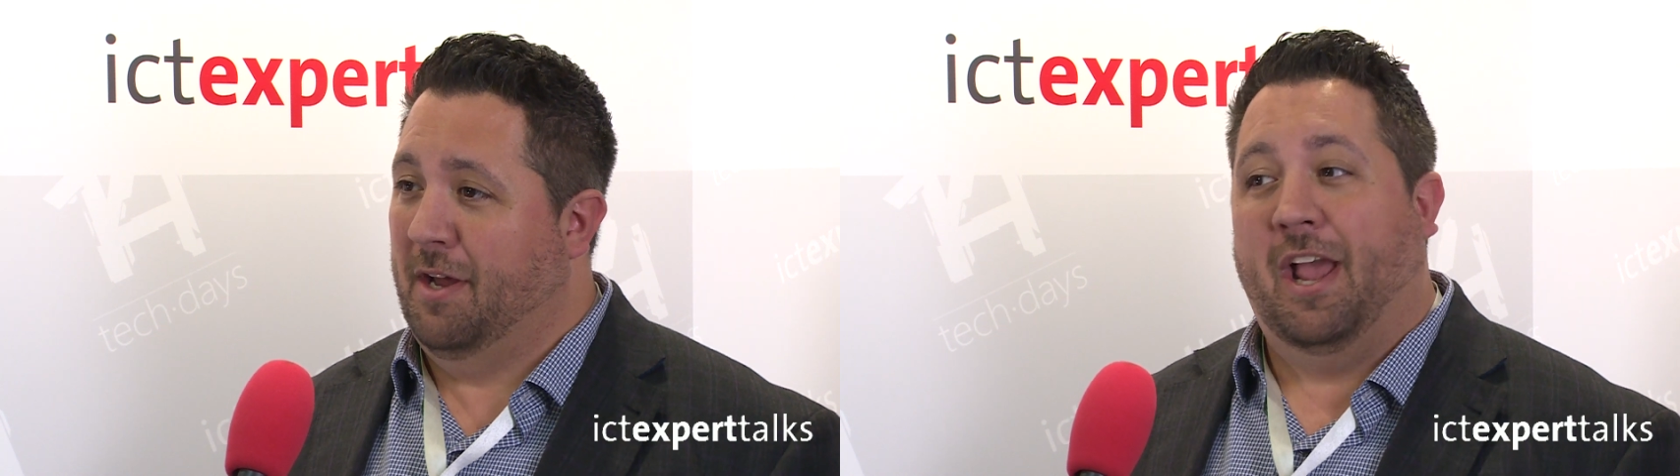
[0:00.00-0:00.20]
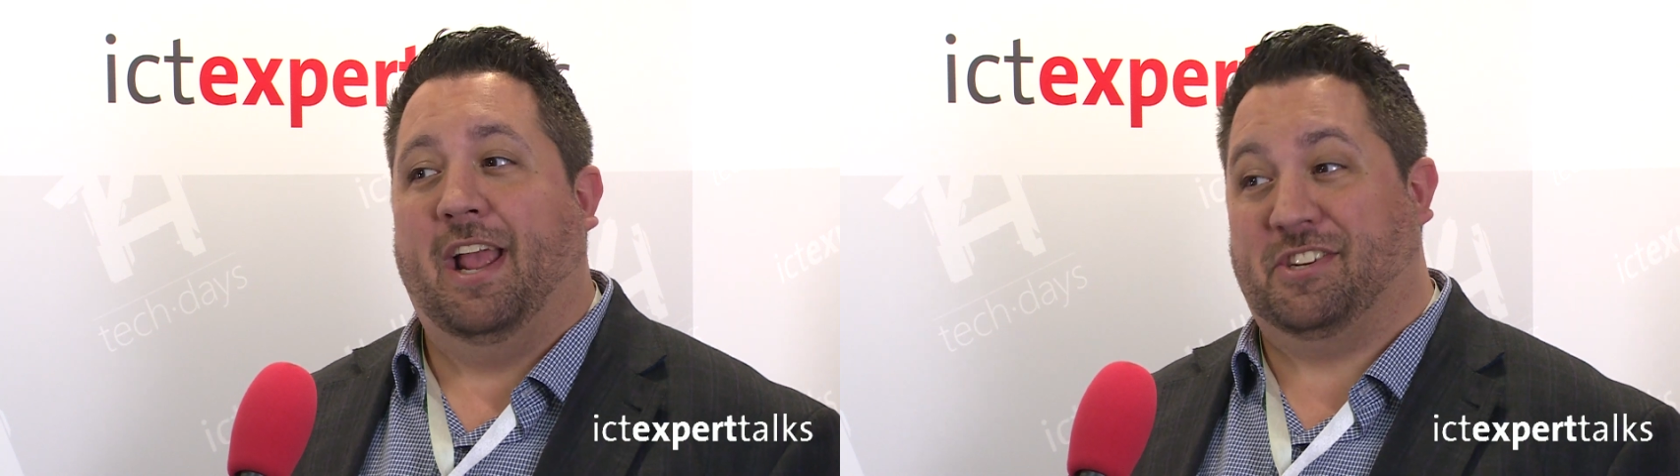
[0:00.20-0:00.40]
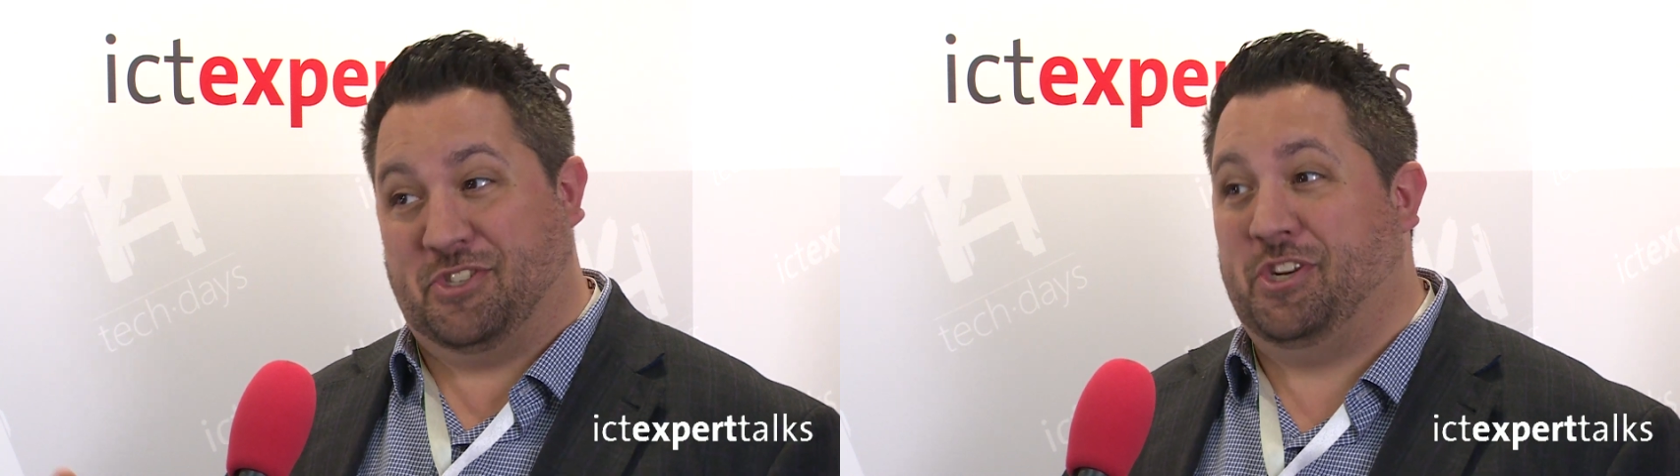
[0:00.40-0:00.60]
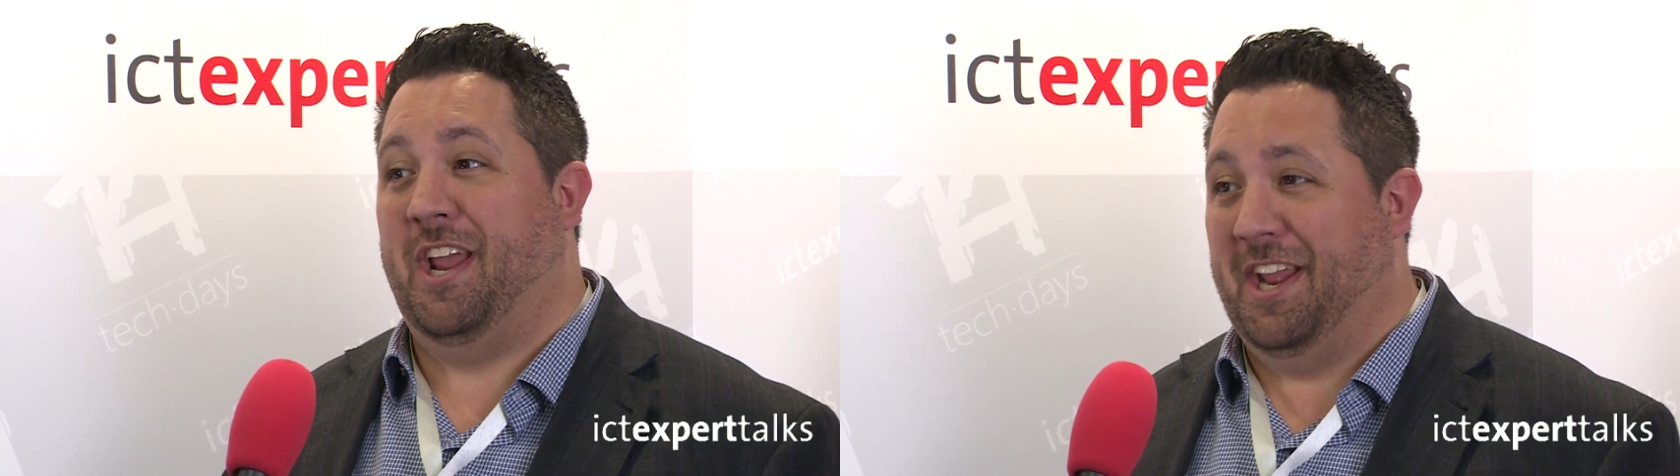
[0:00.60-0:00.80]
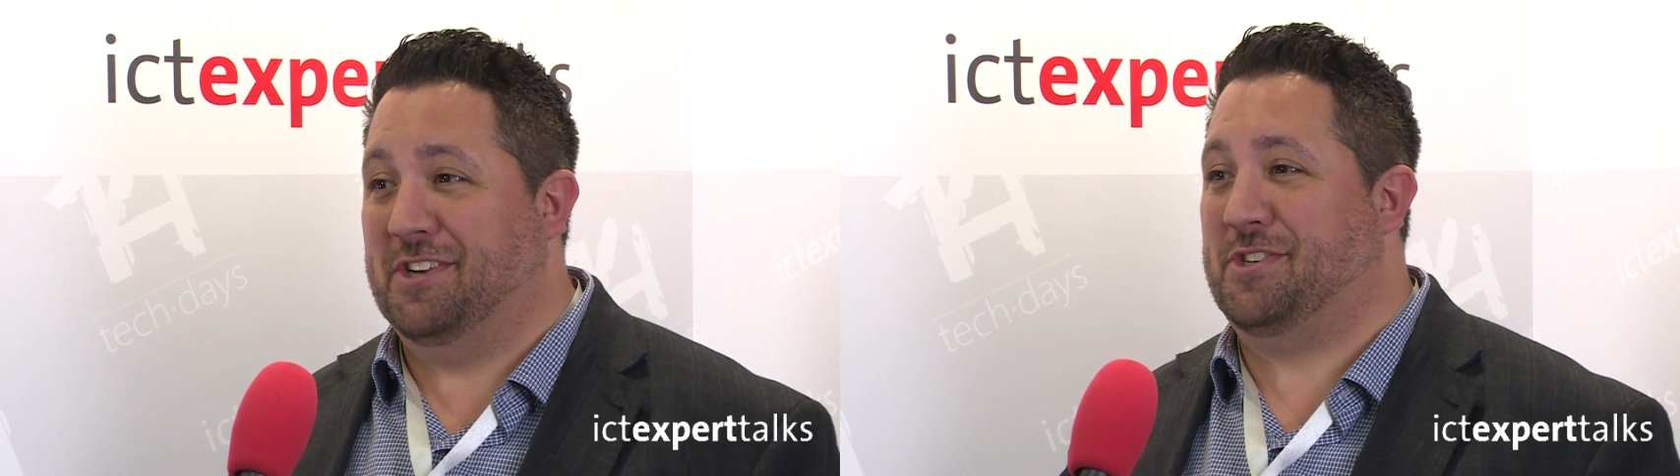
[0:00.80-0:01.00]
it's
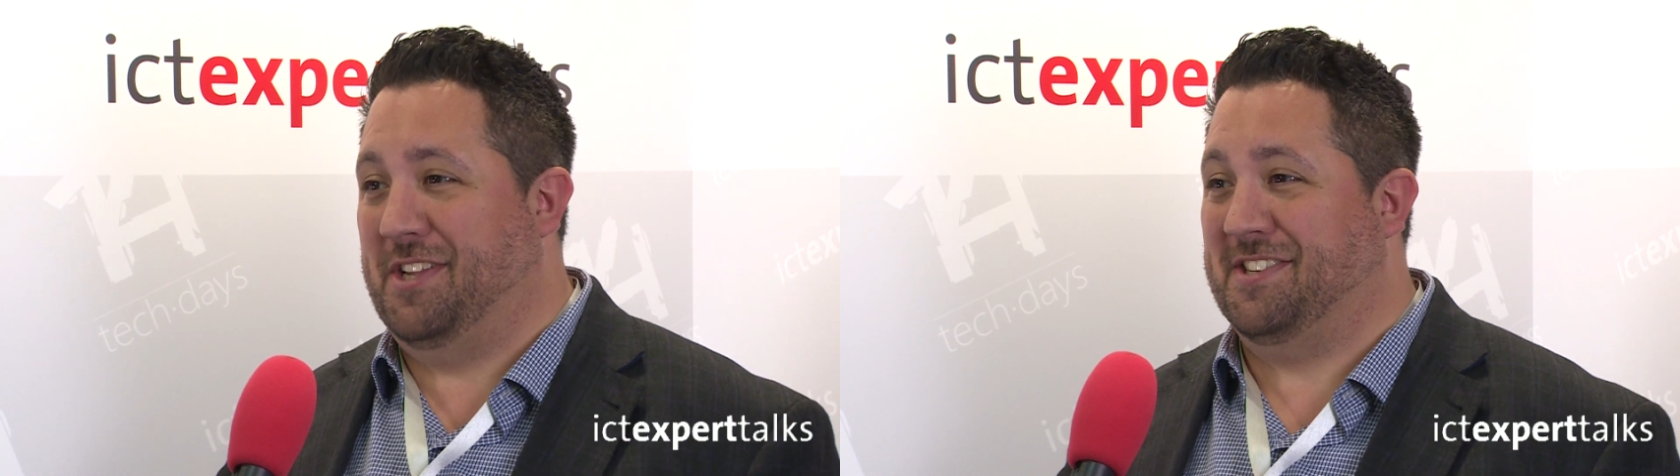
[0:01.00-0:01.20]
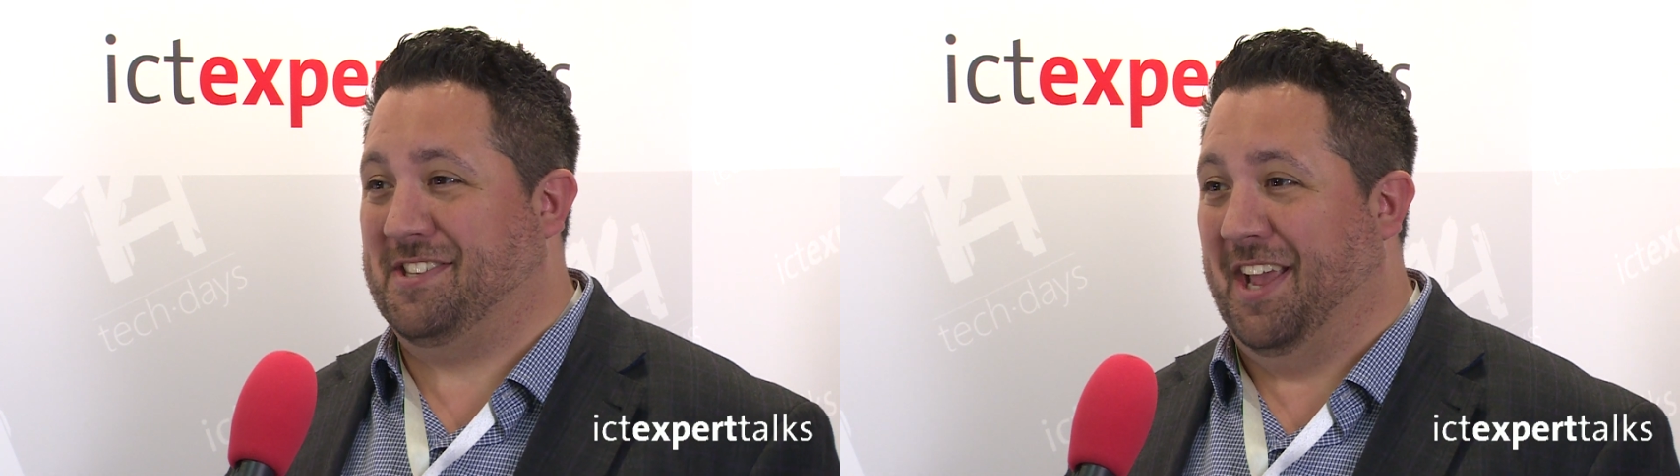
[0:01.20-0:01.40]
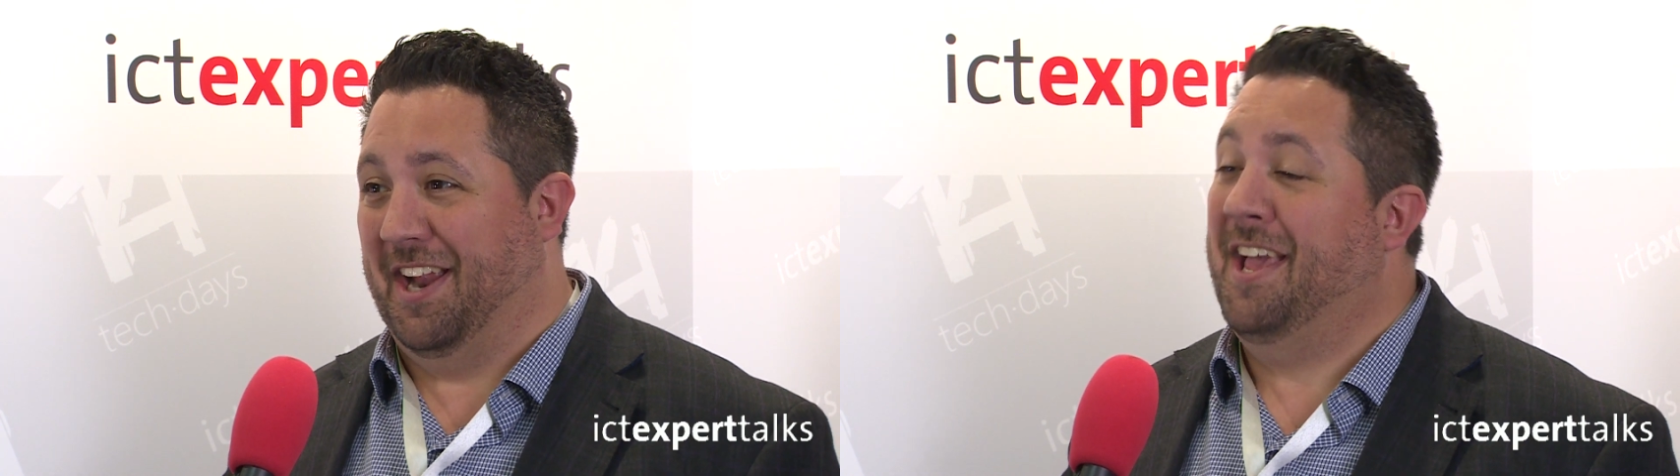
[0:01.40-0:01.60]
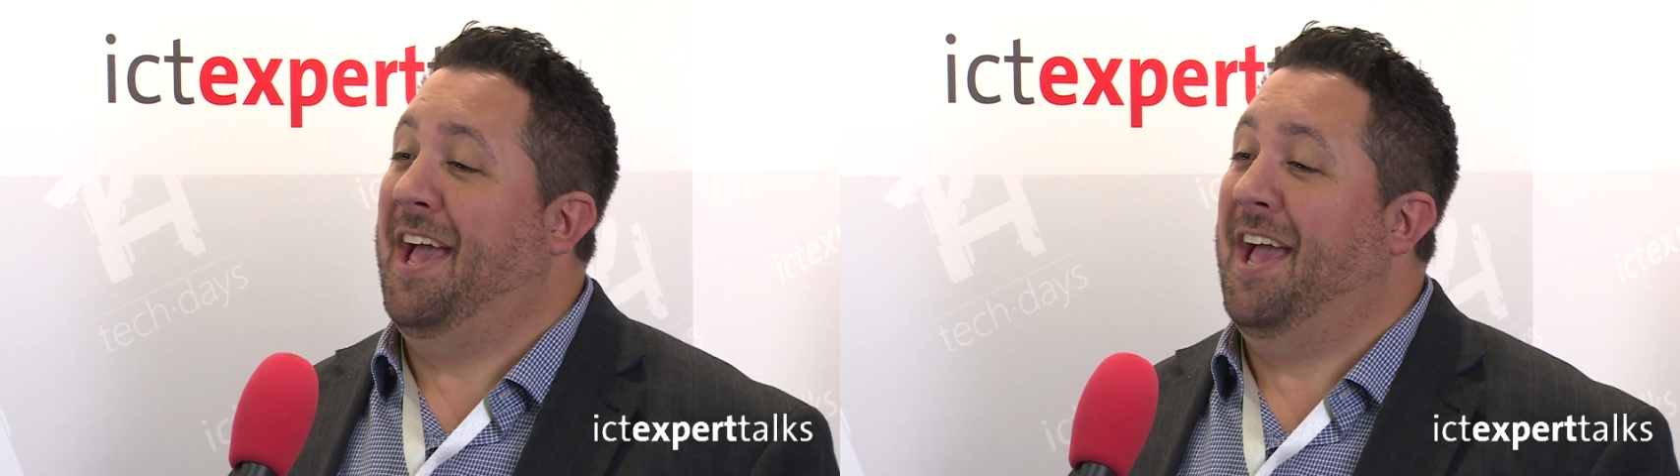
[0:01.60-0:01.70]
changed since then,